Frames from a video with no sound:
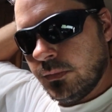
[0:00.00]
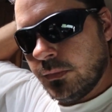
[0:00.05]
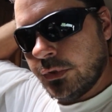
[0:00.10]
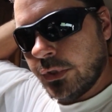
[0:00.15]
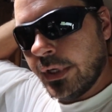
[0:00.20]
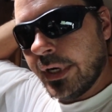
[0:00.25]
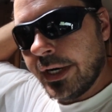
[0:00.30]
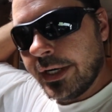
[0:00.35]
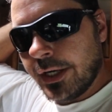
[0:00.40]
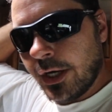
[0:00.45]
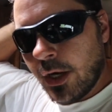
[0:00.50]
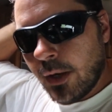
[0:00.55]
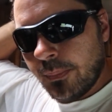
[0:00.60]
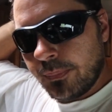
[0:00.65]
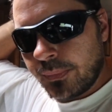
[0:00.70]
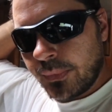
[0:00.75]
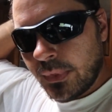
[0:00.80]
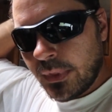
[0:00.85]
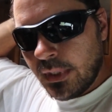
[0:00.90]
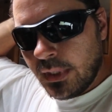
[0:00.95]
So there you go.
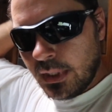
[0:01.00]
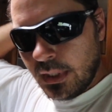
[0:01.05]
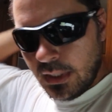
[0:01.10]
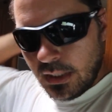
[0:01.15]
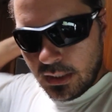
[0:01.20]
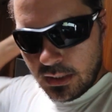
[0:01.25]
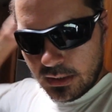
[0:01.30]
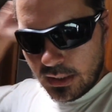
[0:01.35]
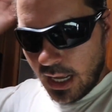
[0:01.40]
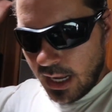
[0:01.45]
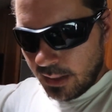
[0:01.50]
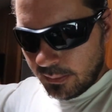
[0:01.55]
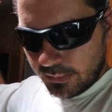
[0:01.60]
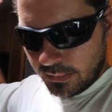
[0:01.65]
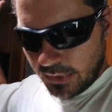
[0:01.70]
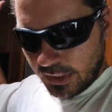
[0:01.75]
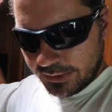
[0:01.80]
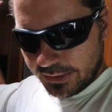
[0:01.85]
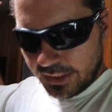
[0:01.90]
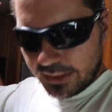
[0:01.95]
Yeah,
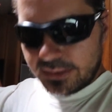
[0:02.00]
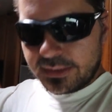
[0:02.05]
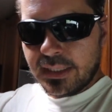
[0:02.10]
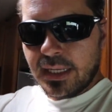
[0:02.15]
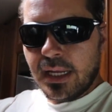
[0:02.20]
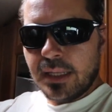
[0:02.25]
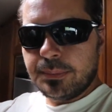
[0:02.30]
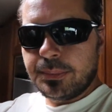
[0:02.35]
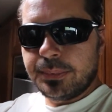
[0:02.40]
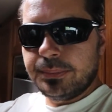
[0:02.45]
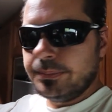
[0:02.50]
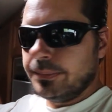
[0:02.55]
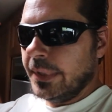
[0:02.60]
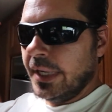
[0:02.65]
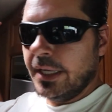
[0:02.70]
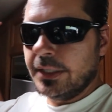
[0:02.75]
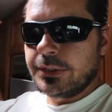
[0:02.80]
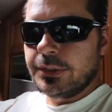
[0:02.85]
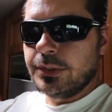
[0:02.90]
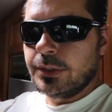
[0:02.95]
I think that
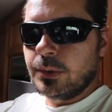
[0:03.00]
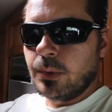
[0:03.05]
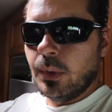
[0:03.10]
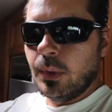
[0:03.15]
answers your